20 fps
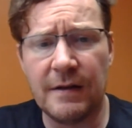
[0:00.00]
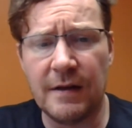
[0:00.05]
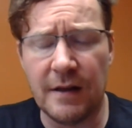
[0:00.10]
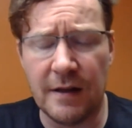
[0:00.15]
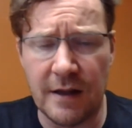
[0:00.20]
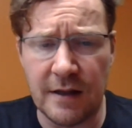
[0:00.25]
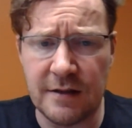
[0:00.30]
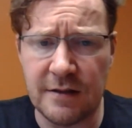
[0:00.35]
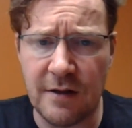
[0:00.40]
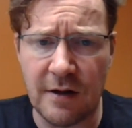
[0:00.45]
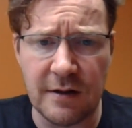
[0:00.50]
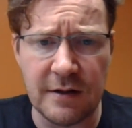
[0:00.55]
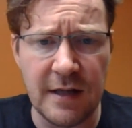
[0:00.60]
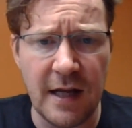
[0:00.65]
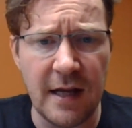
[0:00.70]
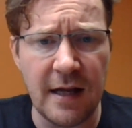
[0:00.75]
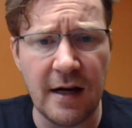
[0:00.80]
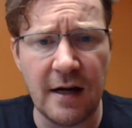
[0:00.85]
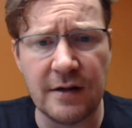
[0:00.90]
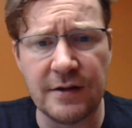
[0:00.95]
Let's start
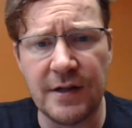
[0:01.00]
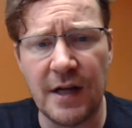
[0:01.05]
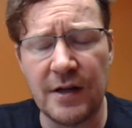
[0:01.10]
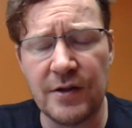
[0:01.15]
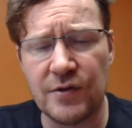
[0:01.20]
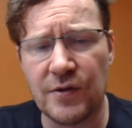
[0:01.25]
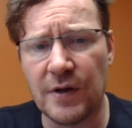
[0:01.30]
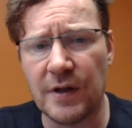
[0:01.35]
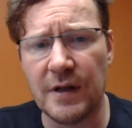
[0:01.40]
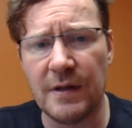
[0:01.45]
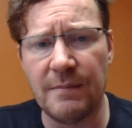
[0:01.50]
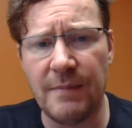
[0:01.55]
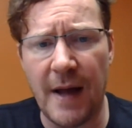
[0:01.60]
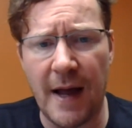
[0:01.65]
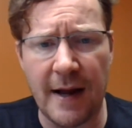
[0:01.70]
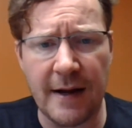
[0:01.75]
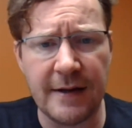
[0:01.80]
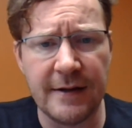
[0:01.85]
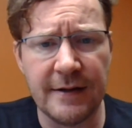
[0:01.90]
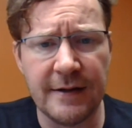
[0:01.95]
taking our 10 trillion
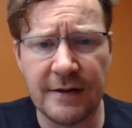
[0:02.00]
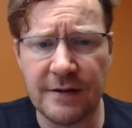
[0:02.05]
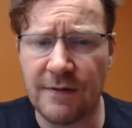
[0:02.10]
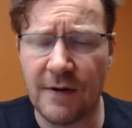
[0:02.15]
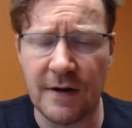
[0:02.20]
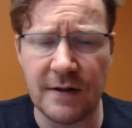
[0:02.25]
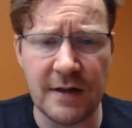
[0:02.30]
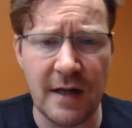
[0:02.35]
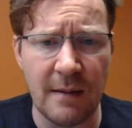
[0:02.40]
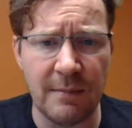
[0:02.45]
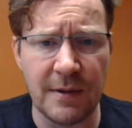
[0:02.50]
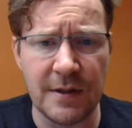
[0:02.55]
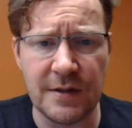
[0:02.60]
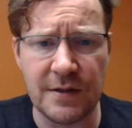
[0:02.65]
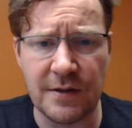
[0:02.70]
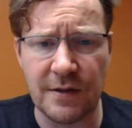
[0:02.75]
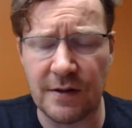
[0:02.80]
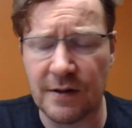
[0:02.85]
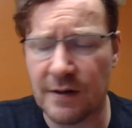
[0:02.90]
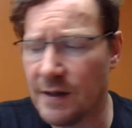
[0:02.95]
back, as far as I'm
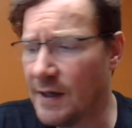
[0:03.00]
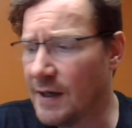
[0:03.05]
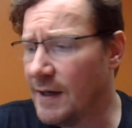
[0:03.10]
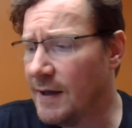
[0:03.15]
concerned.